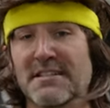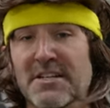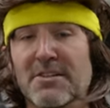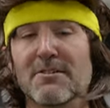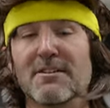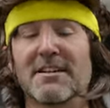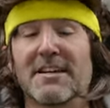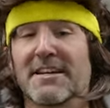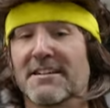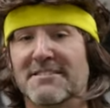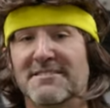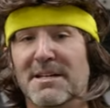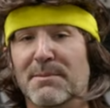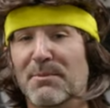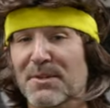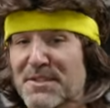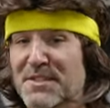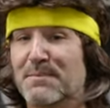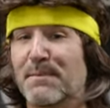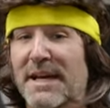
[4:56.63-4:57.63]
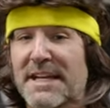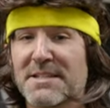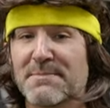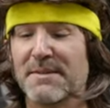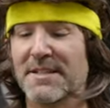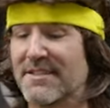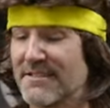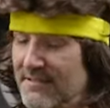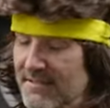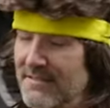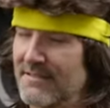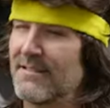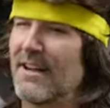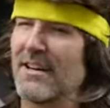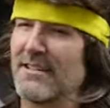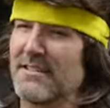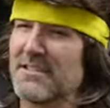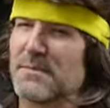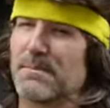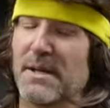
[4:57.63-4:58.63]
literally in someone's basement,
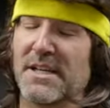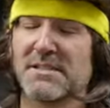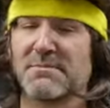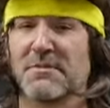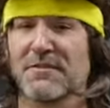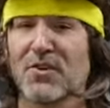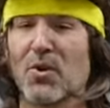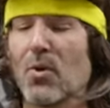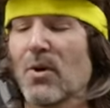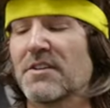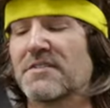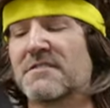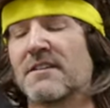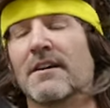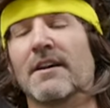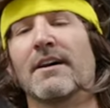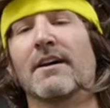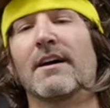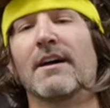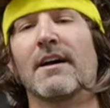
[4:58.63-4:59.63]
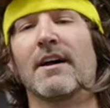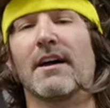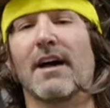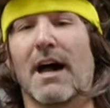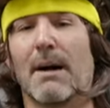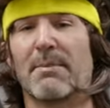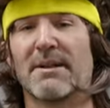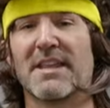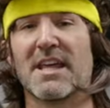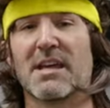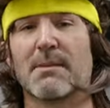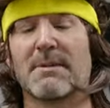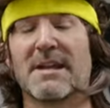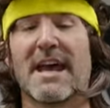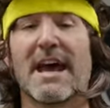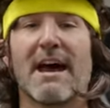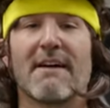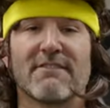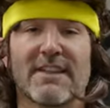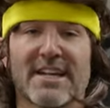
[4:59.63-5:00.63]
not in this basement, of course, But they can be
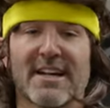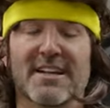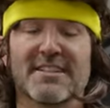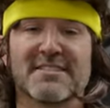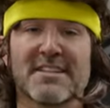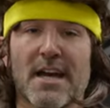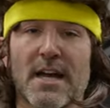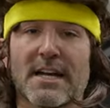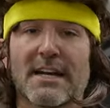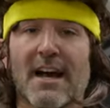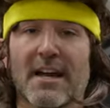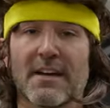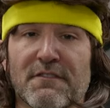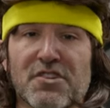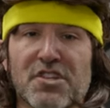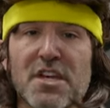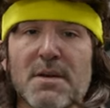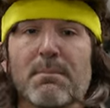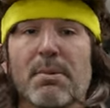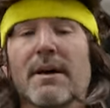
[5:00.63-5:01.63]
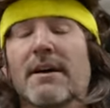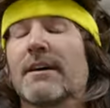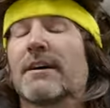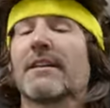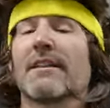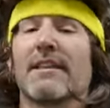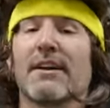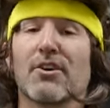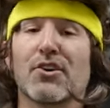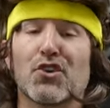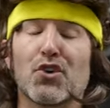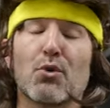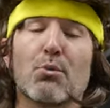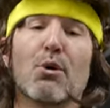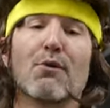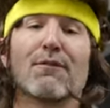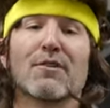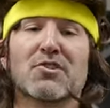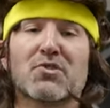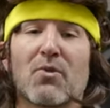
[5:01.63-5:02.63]
have, like I said, of cheap. They're
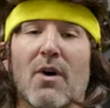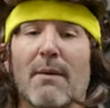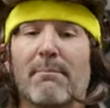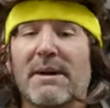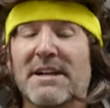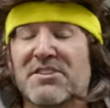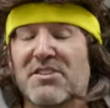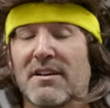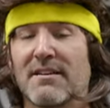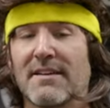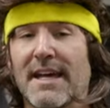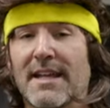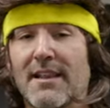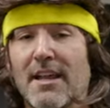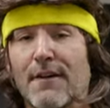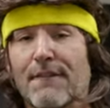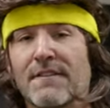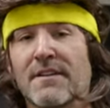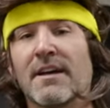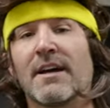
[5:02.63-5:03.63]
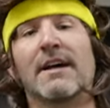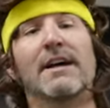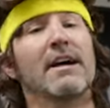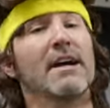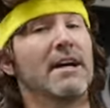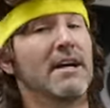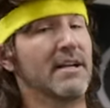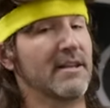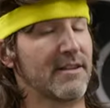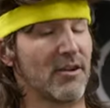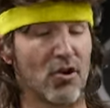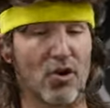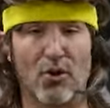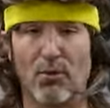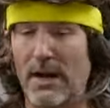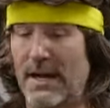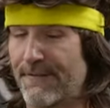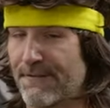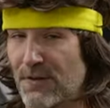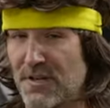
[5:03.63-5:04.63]
doable for squat, bench, and deadlift. They're
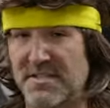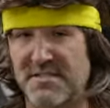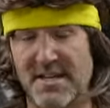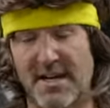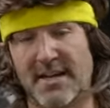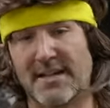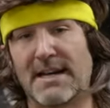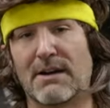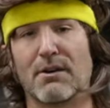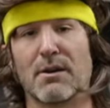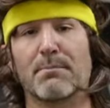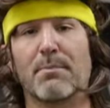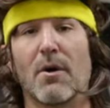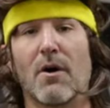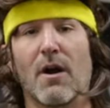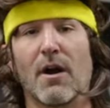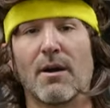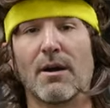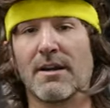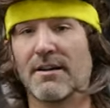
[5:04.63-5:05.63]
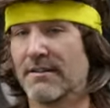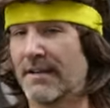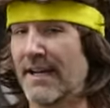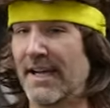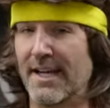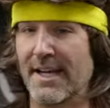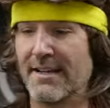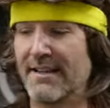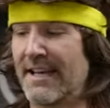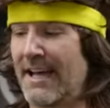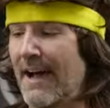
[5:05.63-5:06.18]
great for a secondary bar, and